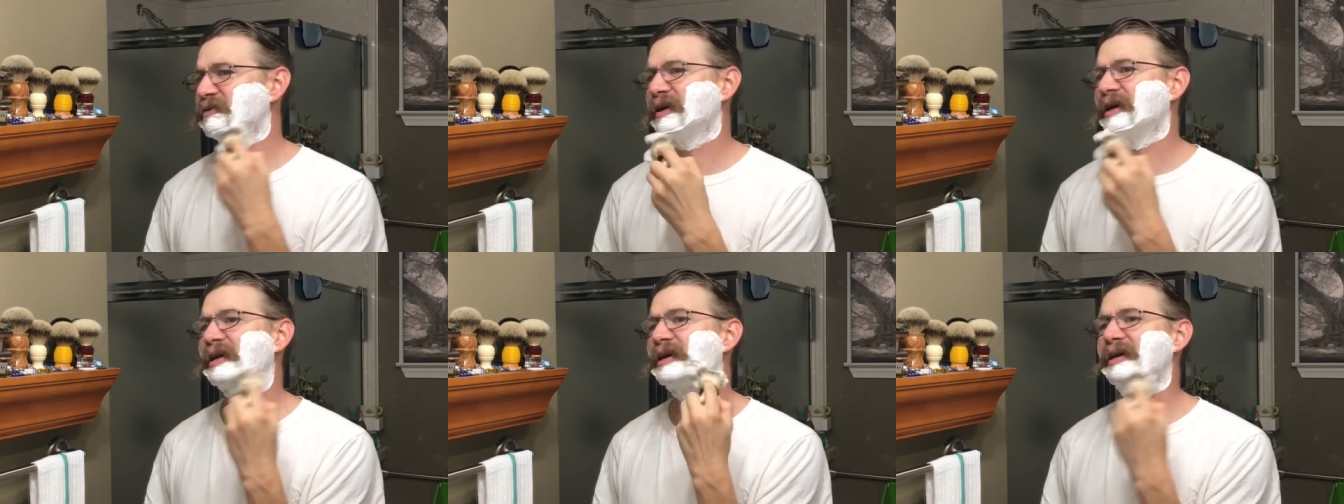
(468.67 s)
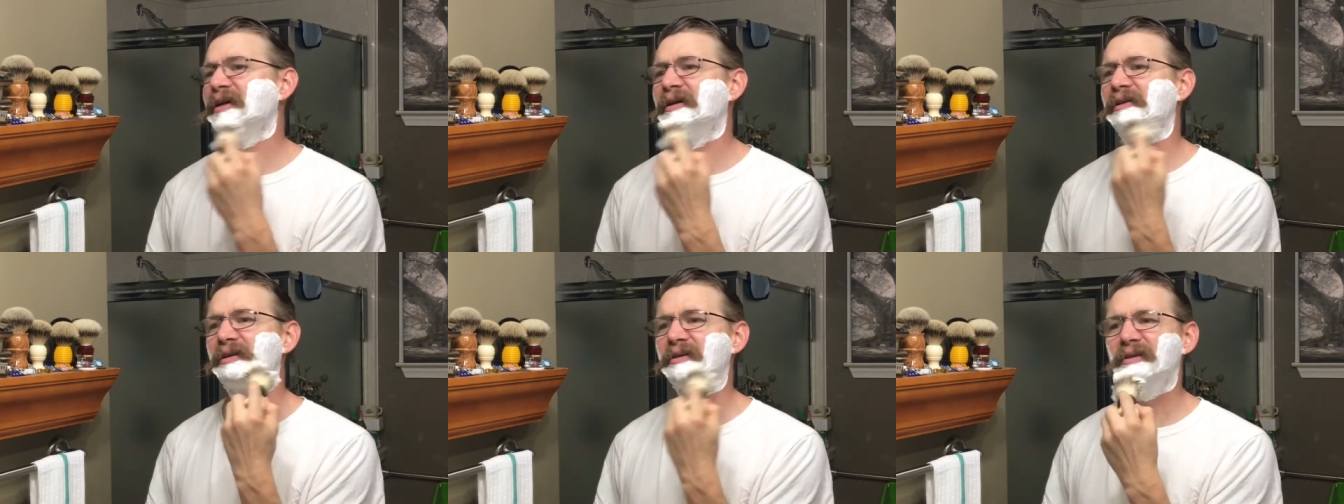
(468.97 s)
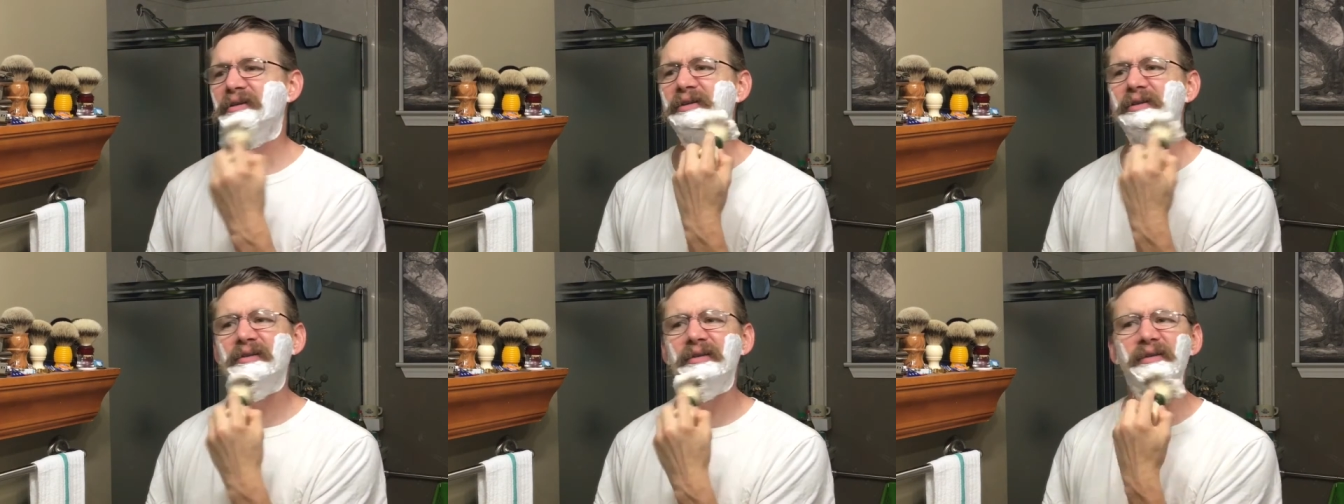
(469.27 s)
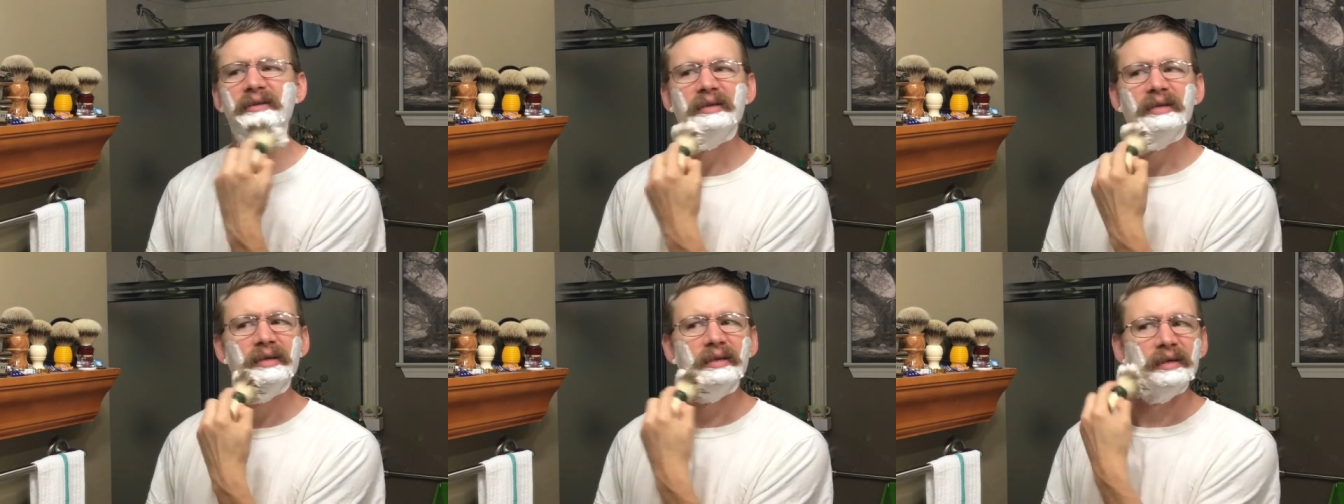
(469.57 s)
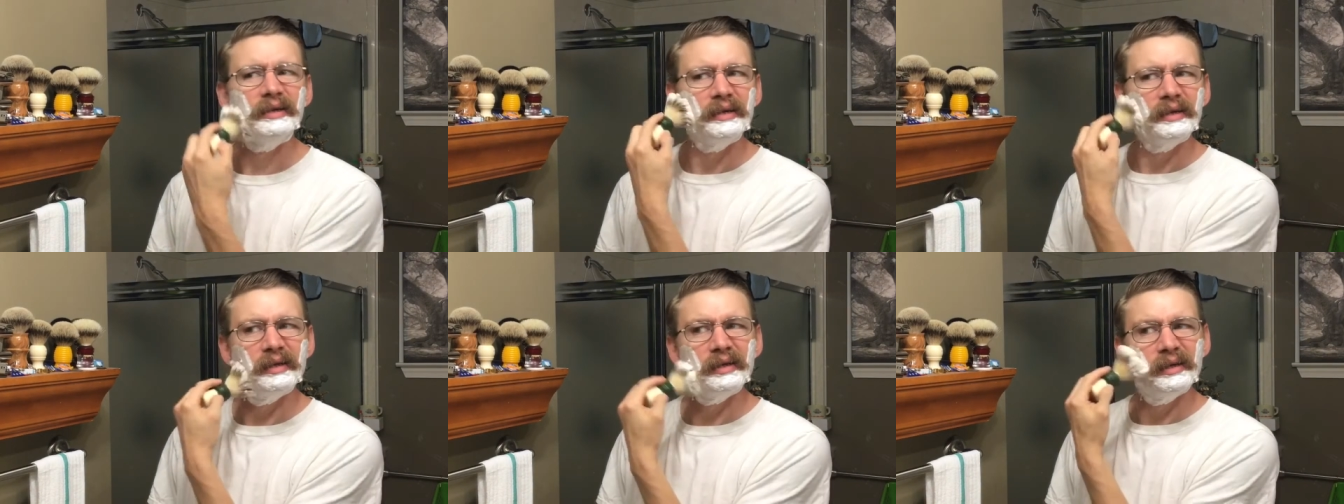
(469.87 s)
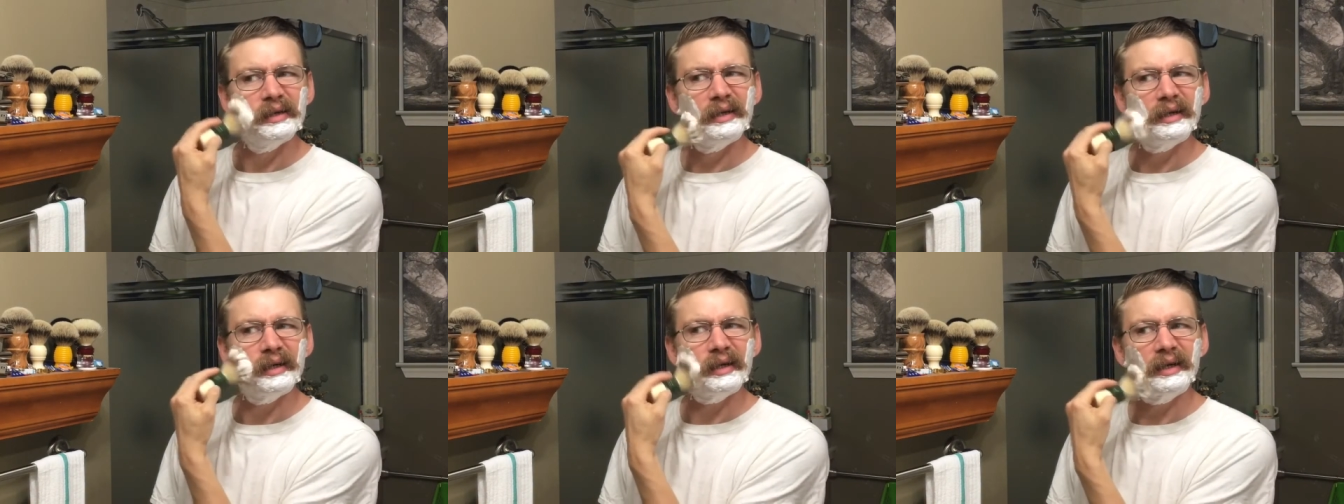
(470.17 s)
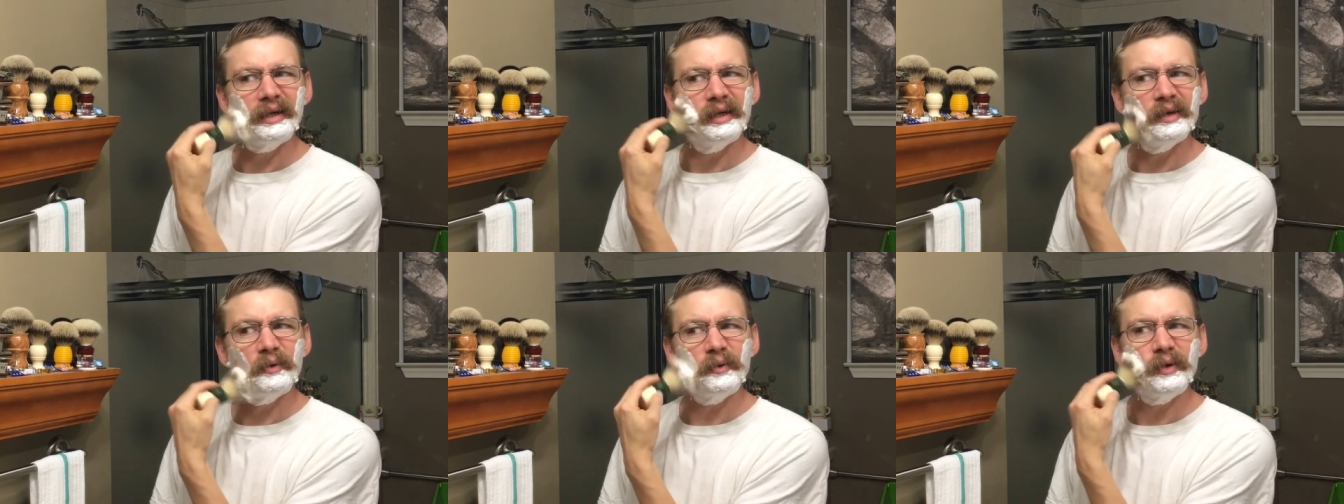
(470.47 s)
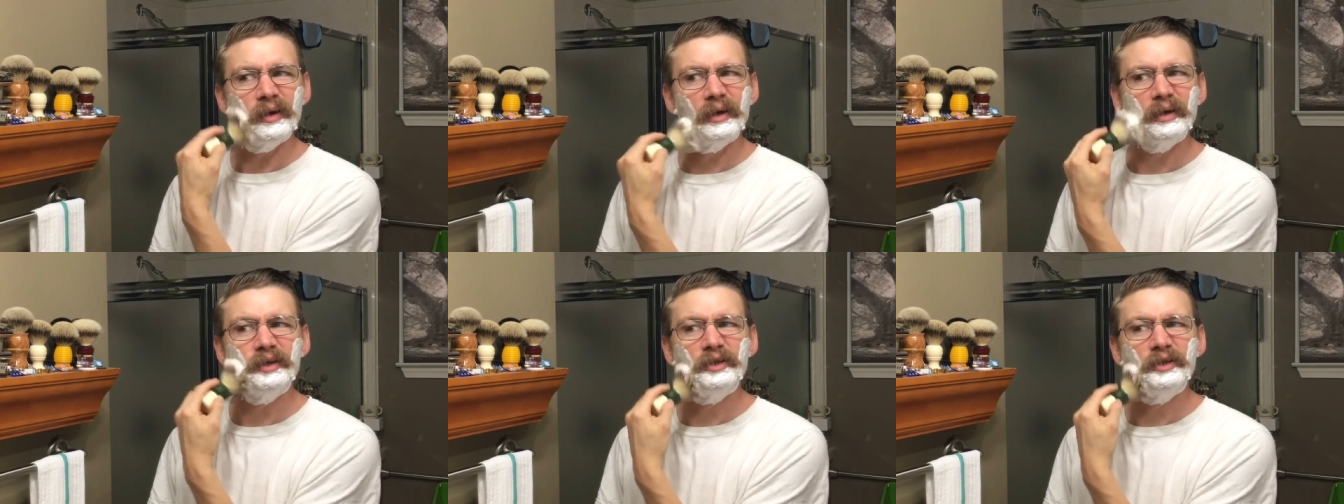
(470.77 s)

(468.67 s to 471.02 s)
I can't wear